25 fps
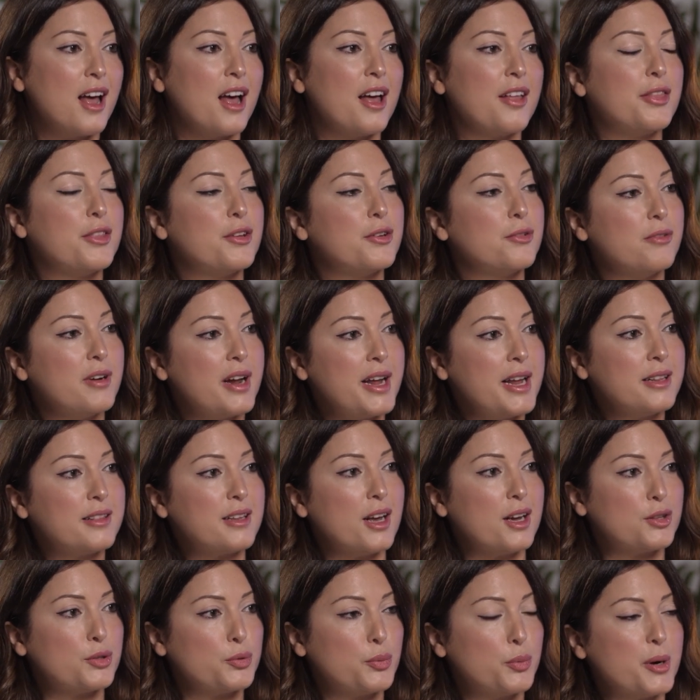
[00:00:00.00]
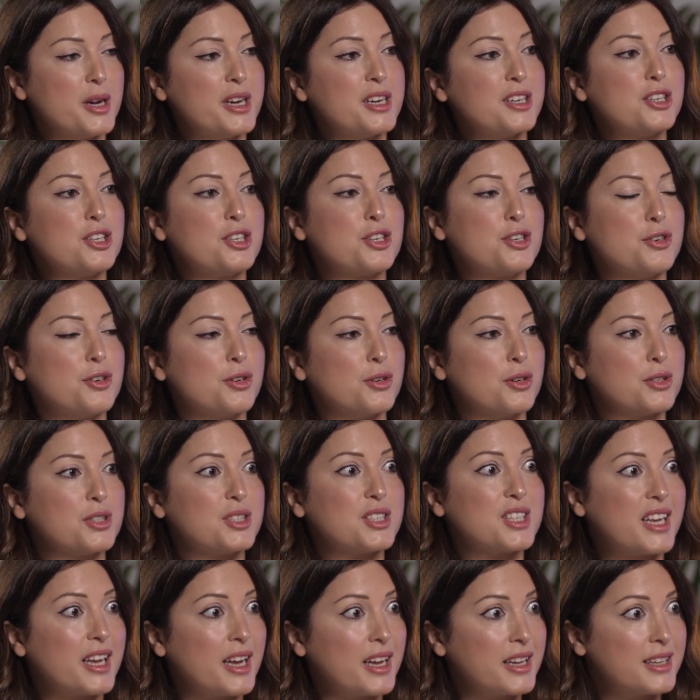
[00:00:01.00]
and the rate at which your
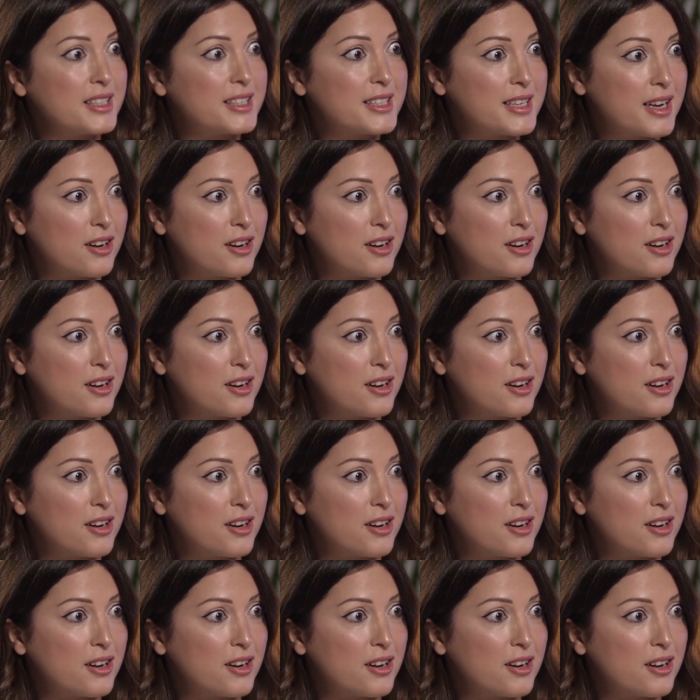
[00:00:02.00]
skin